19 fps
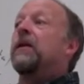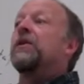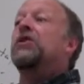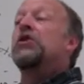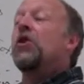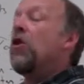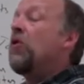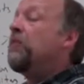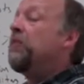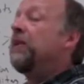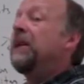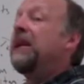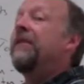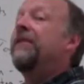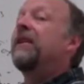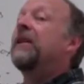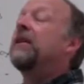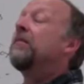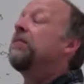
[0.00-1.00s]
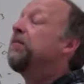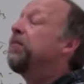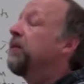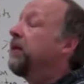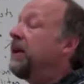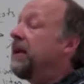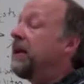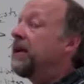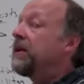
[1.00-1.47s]
don't believe in
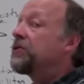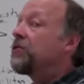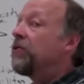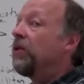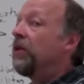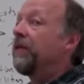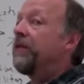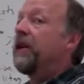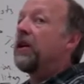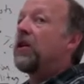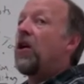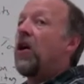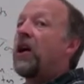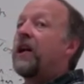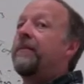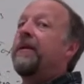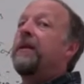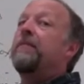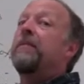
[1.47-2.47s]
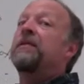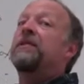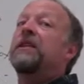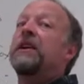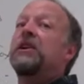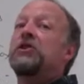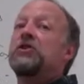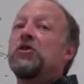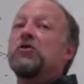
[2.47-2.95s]
complete control of the economy, but
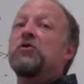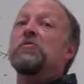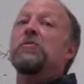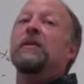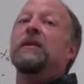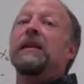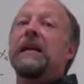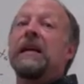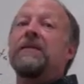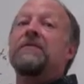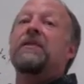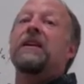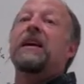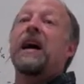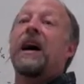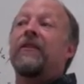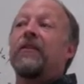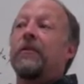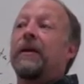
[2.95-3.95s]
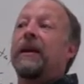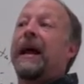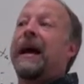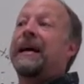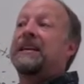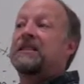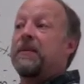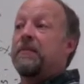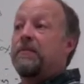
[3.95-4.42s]
they do believe the government
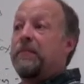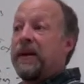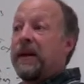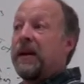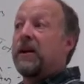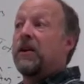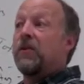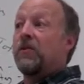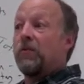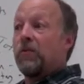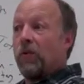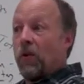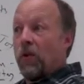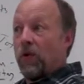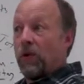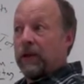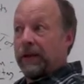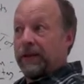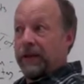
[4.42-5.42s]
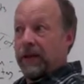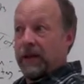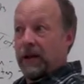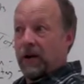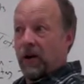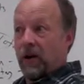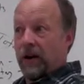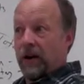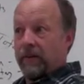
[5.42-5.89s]
has a big role in the
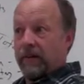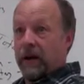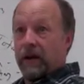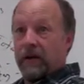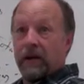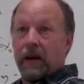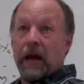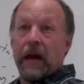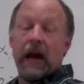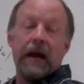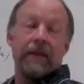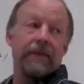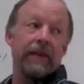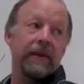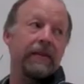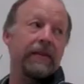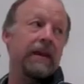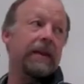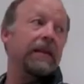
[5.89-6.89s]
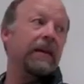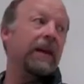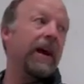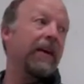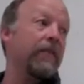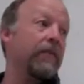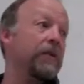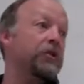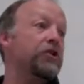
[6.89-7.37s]
economy and they think the
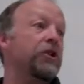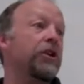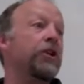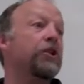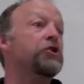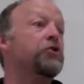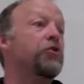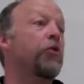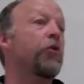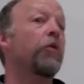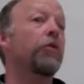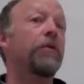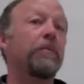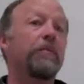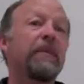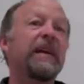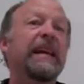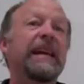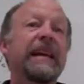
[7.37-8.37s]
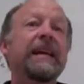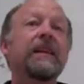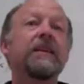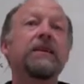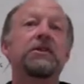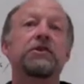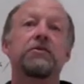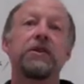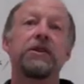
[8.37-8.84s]
government should control the big
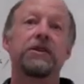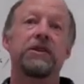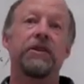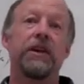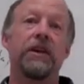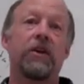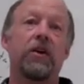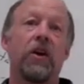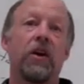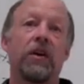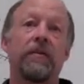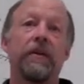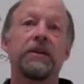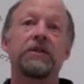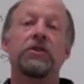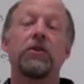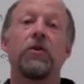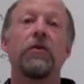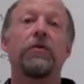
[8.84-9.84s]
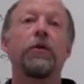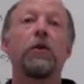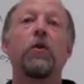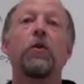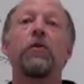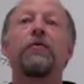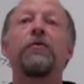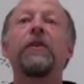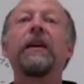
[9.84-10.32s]
industries in the economy. So if you
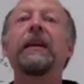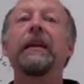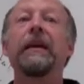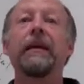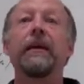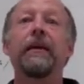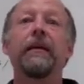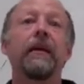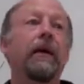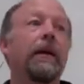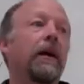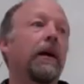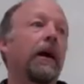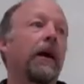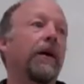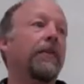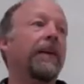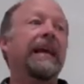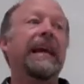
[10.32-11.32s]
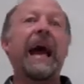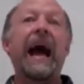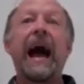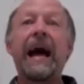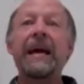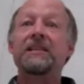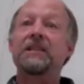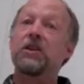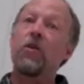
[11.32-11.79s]
go to Finland, uh, the
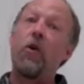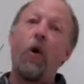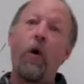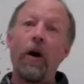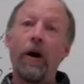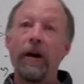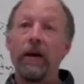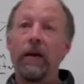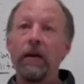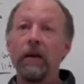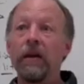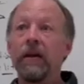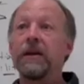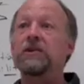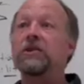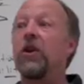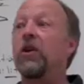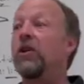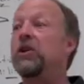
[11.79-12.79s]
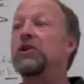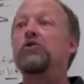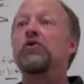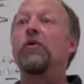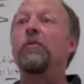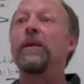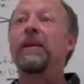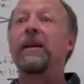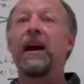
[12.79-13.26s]
gas and oil is all
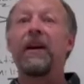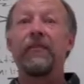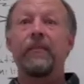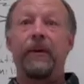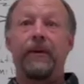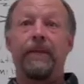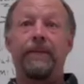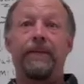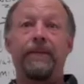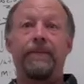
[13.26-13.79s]
controlled by the government.